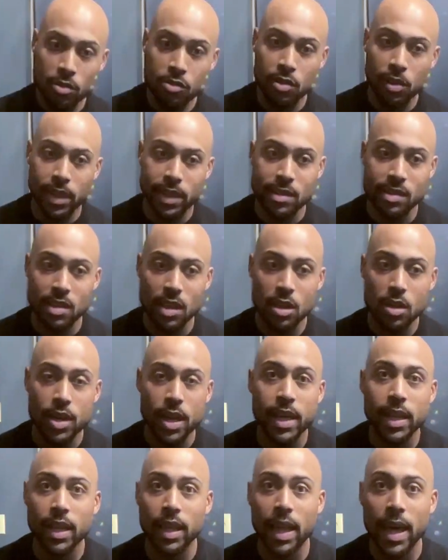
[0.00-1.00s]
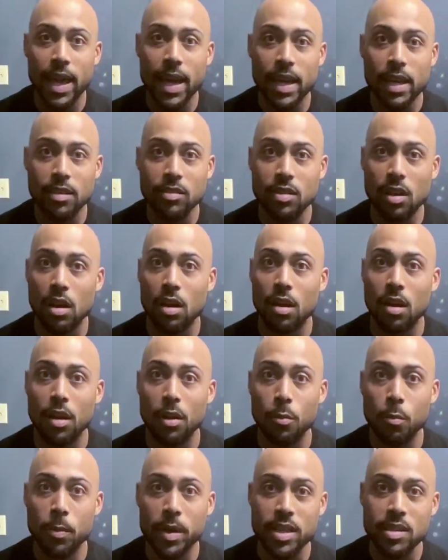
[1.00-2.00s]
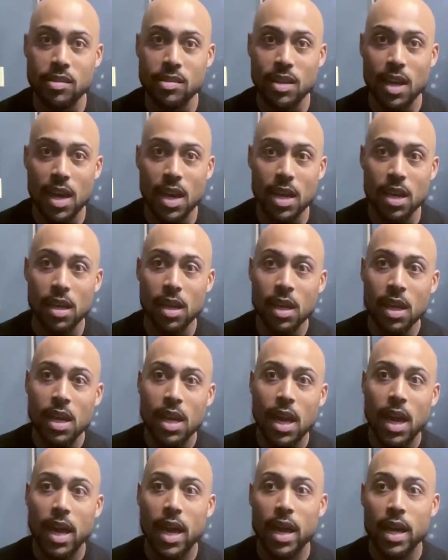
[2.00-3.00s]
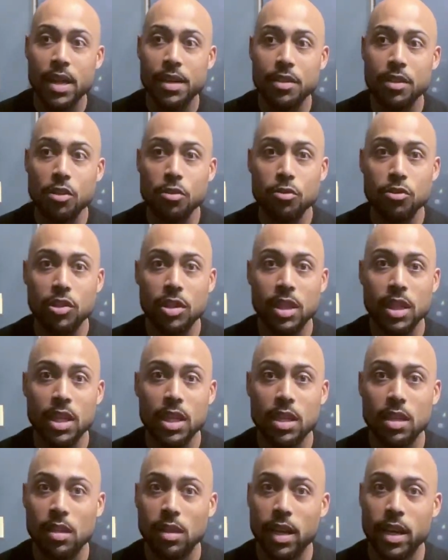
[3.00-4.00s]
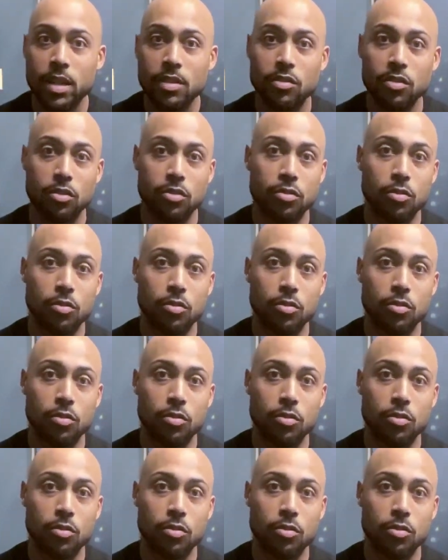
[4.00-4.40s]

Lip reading: So let's say you hit legs on Wednesday, and usually your legs are